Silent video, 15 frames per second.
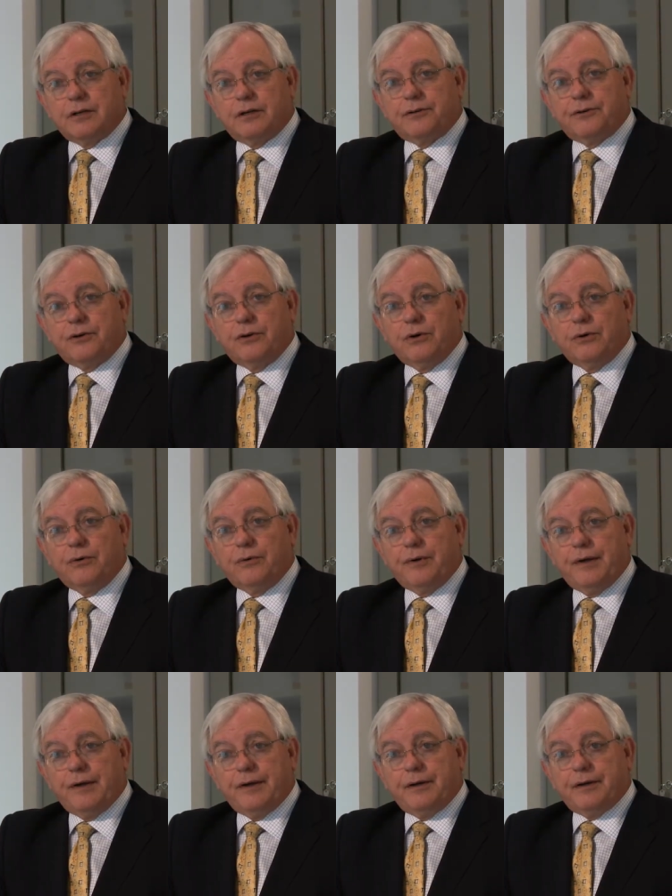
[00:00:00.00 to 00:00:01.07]
to undergo
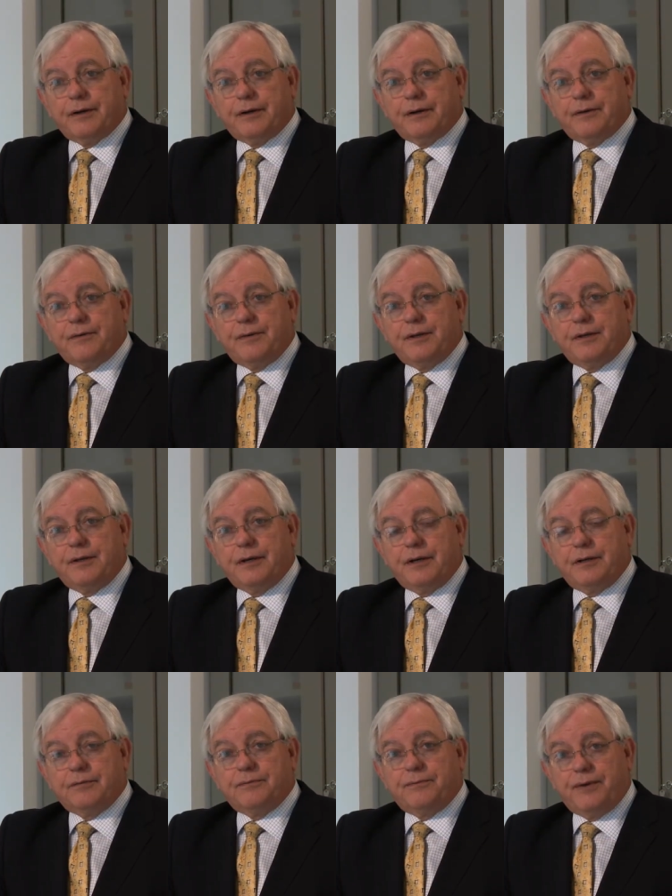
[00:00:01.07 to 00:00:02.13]
uh, the
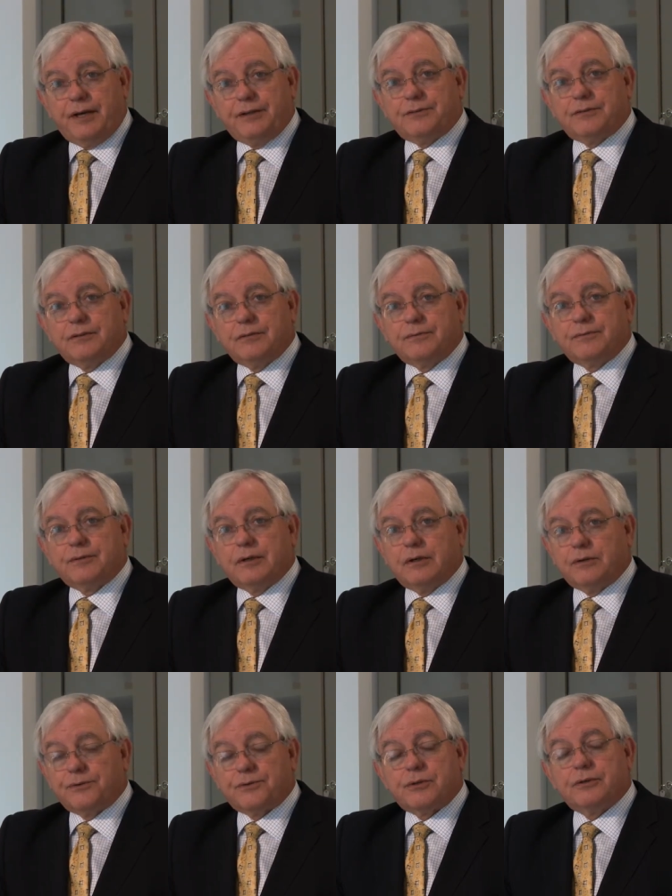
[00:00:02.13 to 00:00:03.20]
invasive
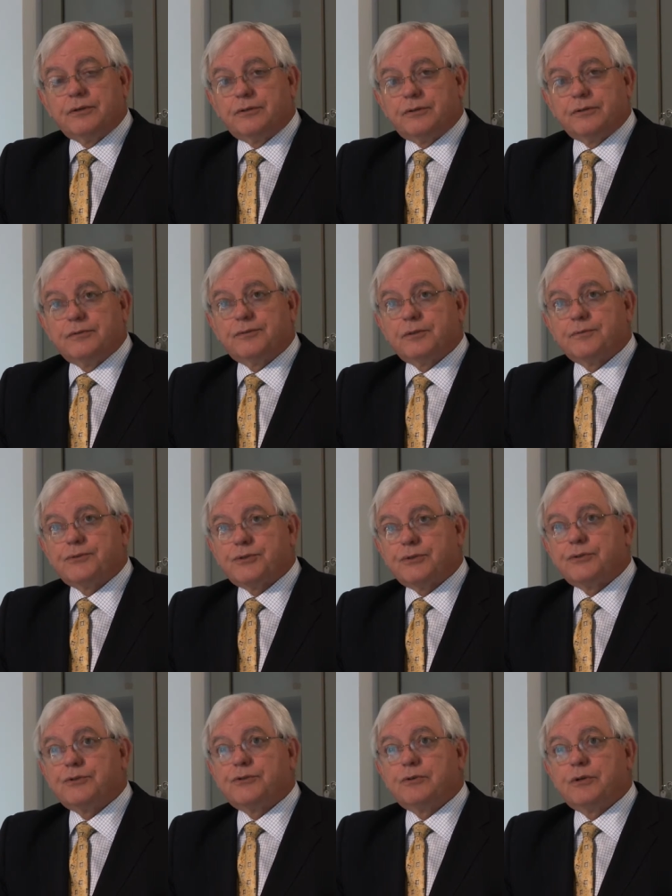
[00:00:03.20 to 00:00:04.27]
alternatives of
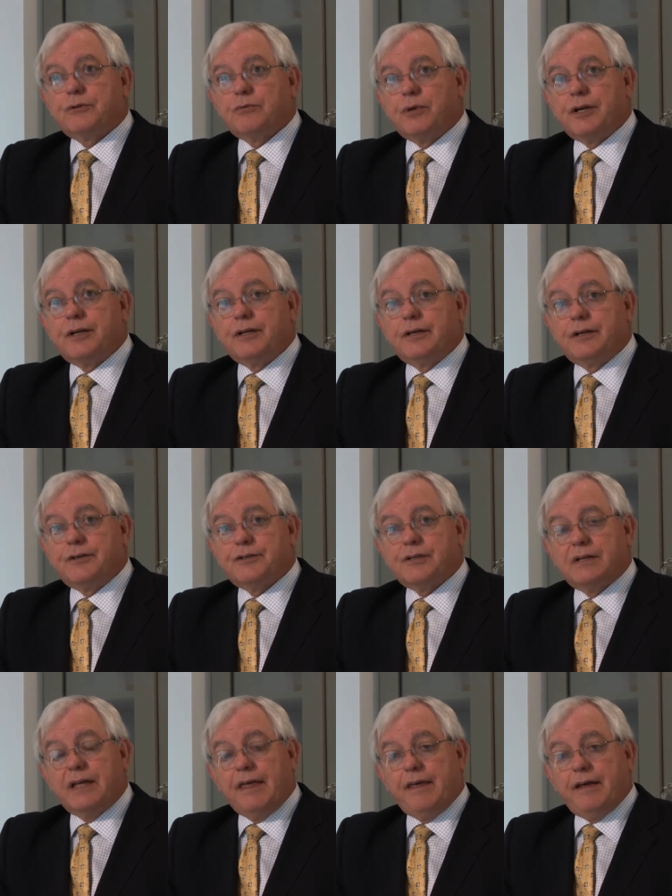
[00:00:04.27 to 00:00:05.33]
surgery and
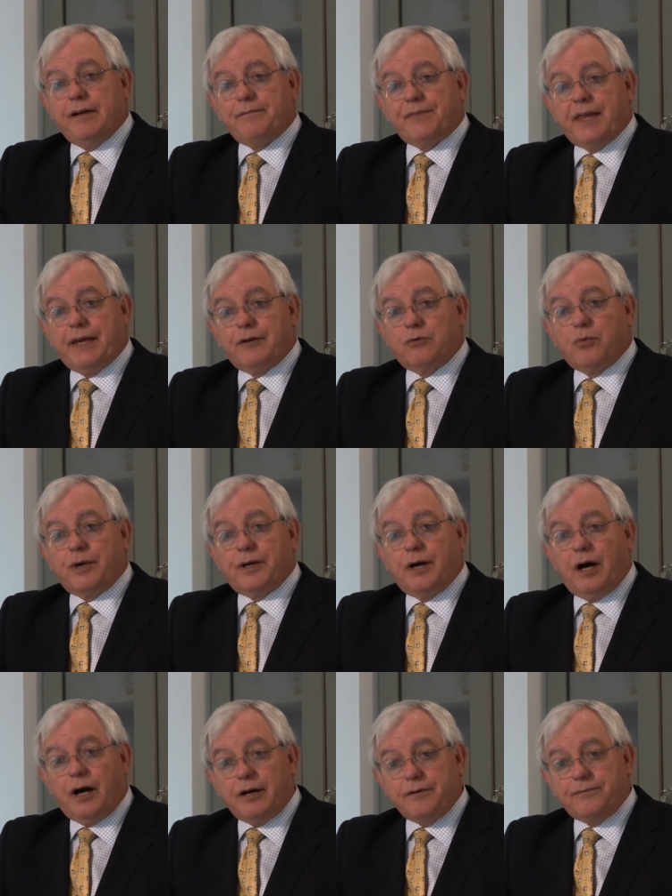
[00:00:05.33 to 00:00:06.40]
radiation. And when
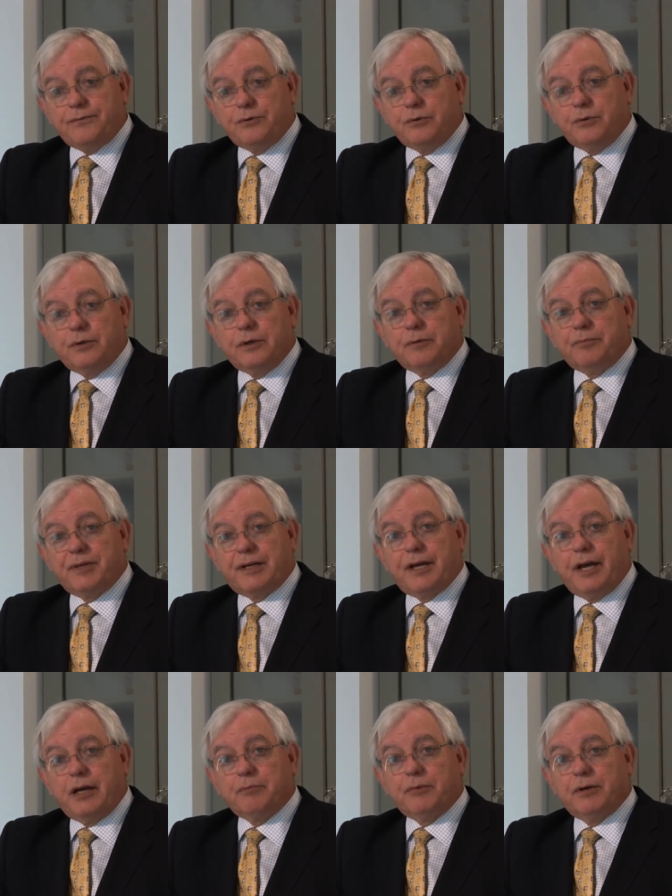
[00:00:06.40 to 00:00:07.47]
HIFU
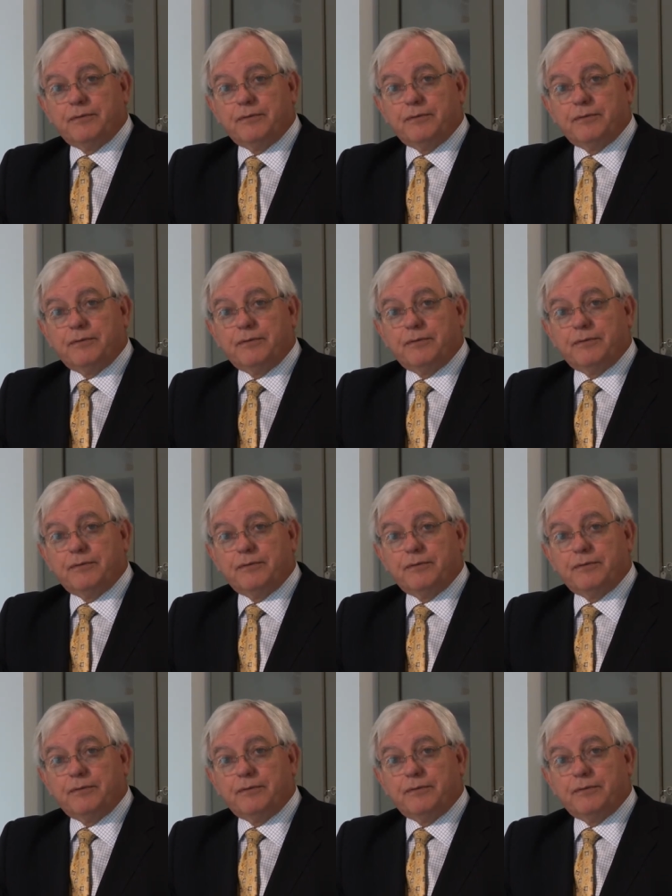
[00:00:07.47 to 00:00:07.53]
became